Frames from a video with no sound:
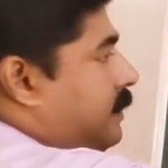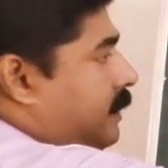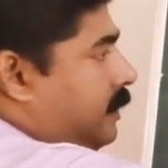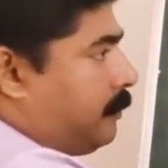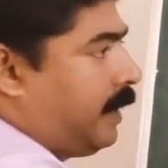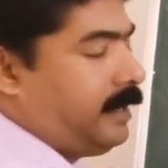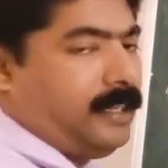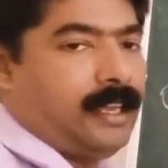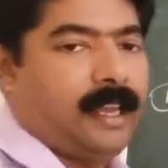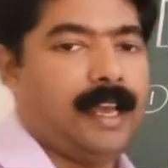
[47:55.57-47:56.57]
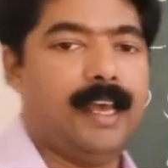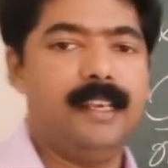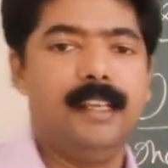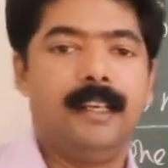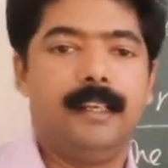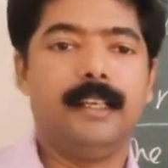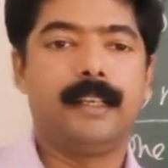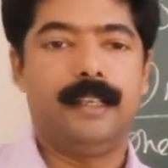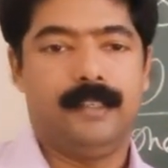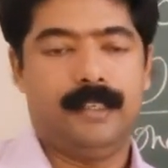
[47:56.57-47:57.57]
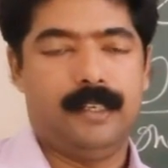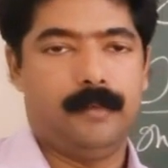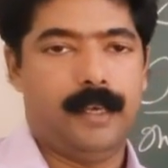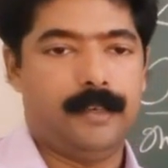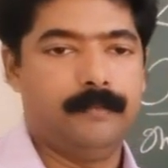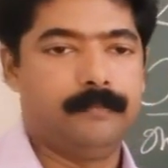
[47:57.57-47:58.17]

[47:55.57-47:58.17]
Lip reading: in demand and decrease in demand.